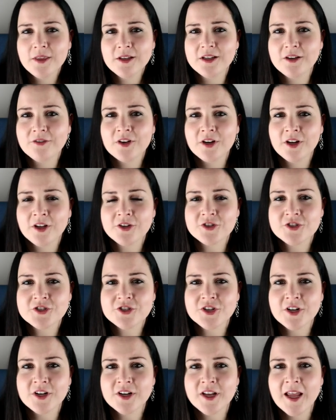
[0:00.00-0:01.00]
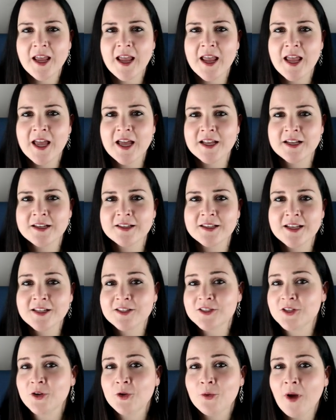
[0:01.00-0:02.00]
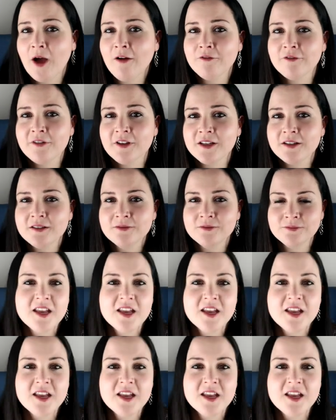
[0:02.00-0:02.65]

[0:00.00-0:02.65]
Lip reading: a different undershirt and it's a new outfit.